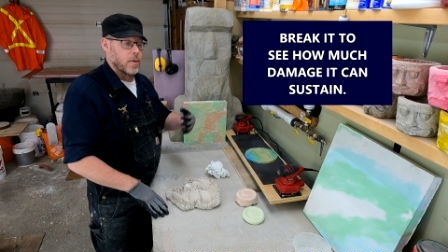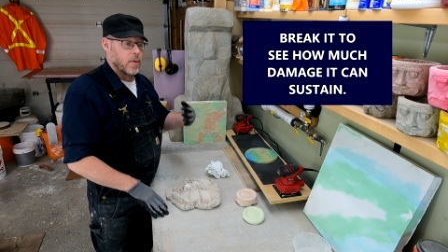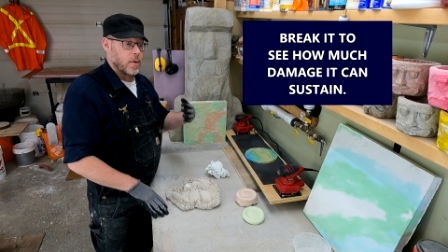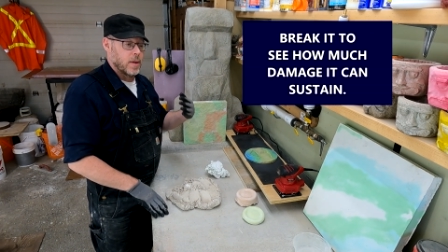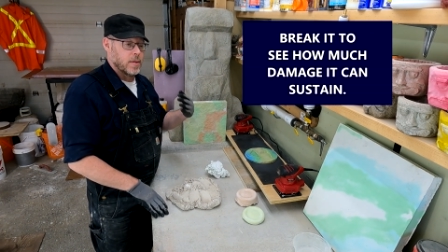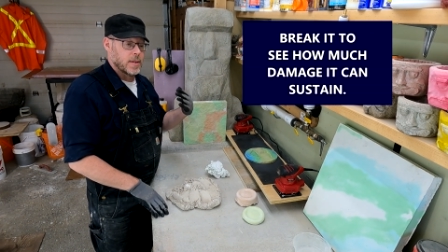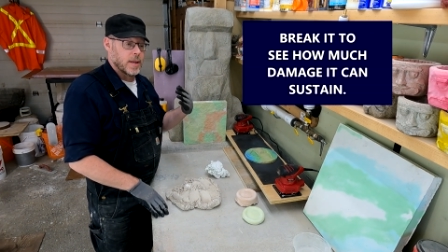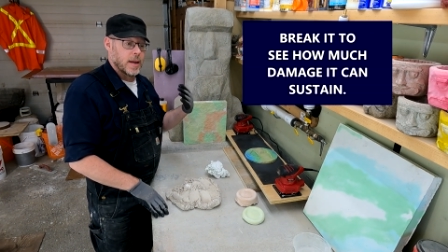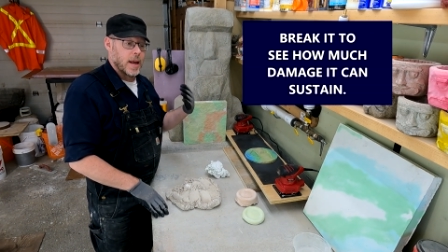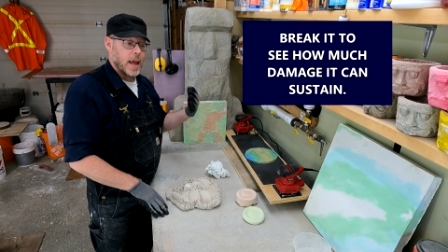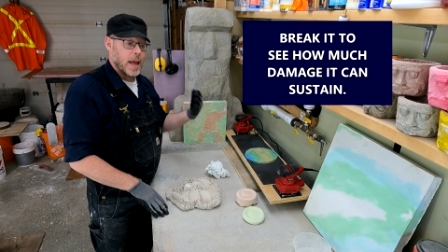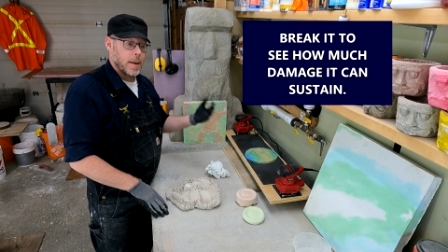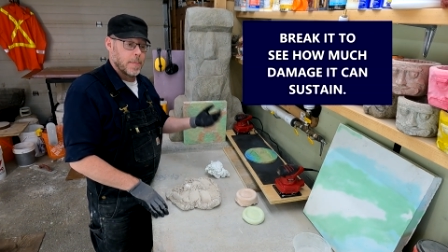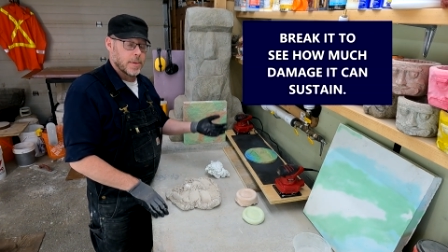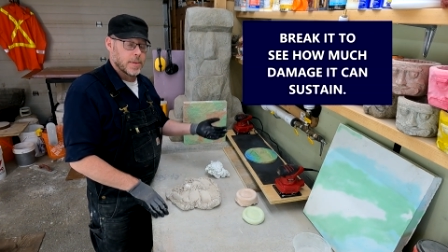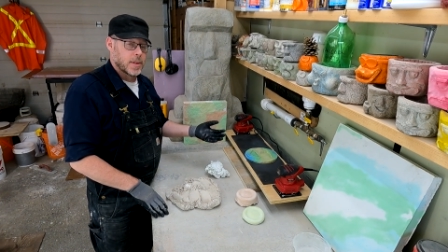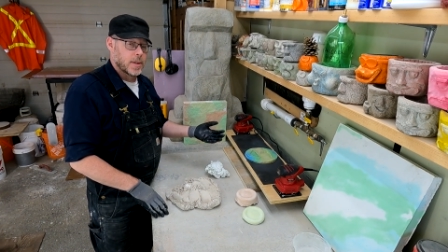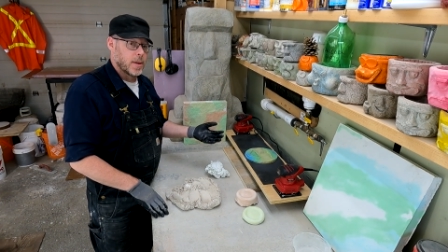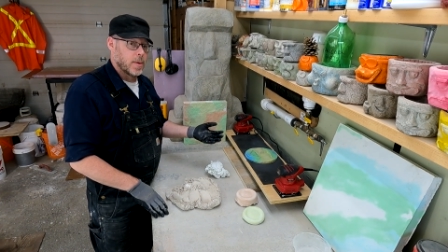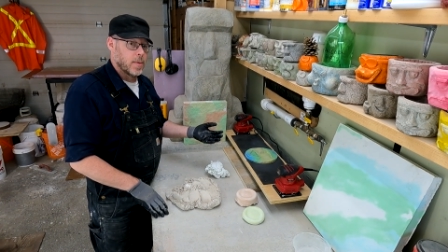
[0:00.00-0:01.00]
Is it
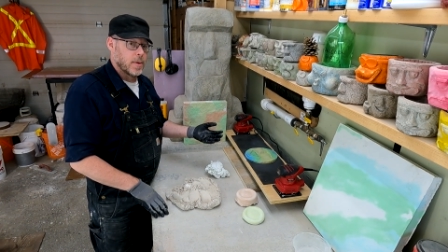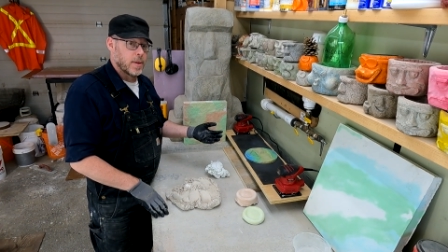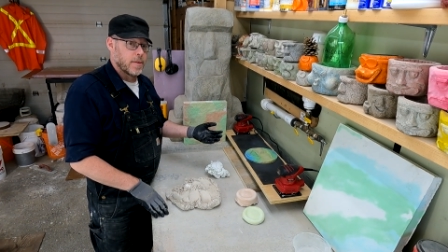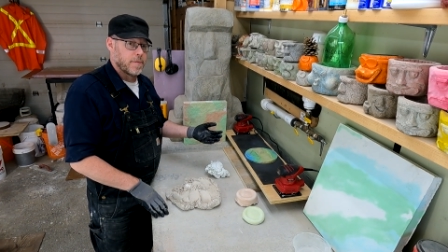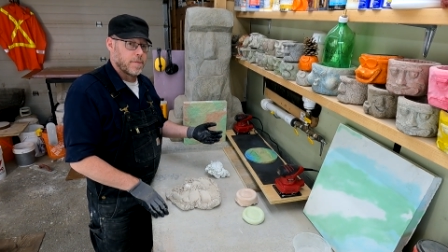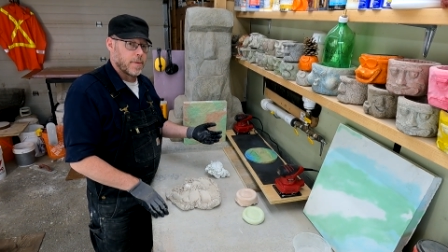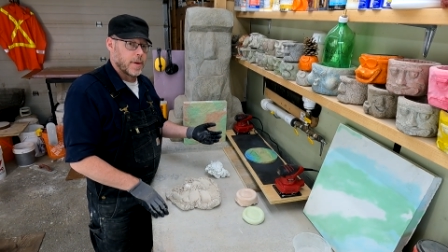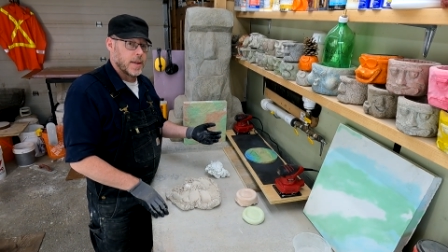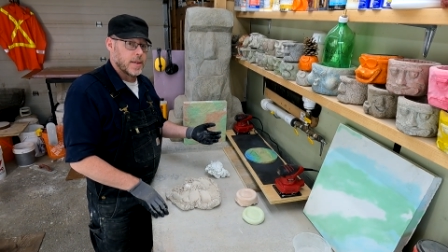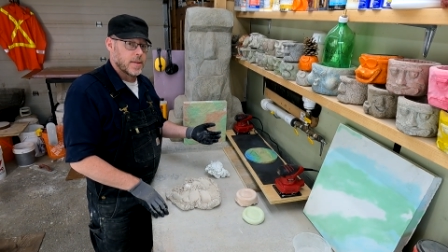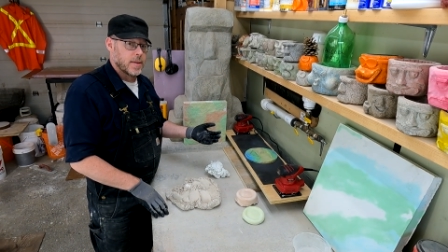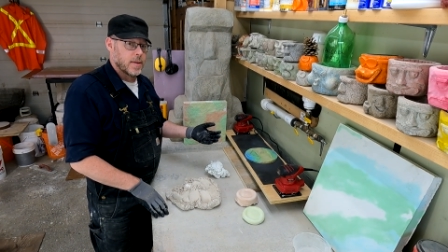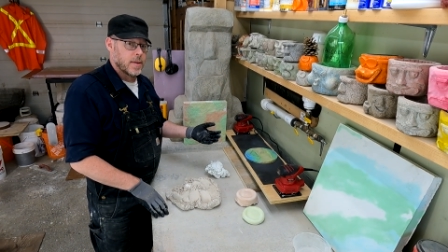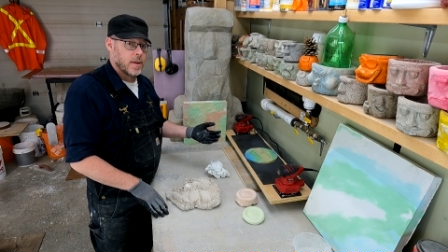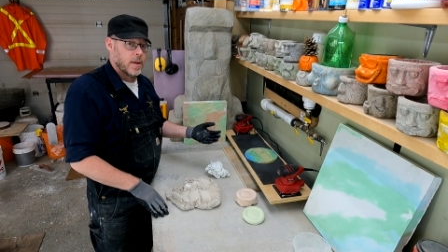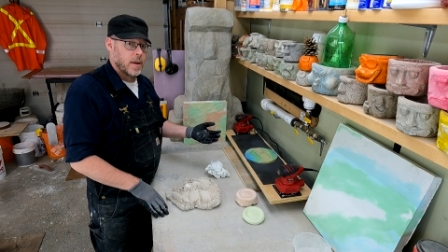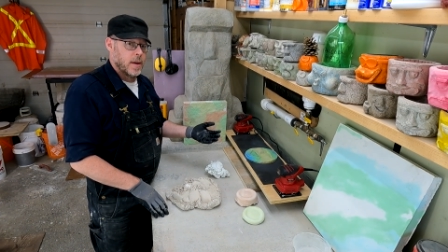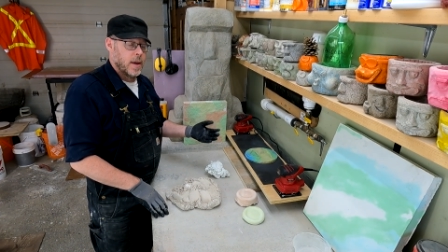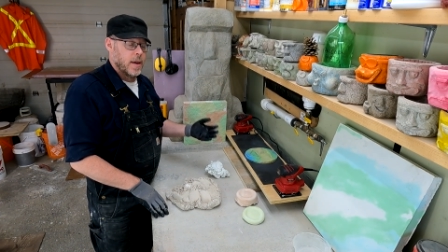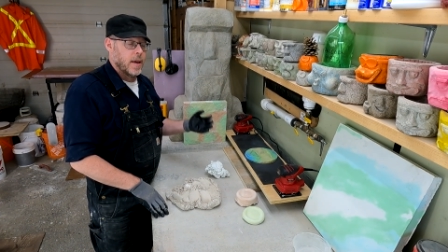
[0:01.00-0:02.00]
able to go in the freezer?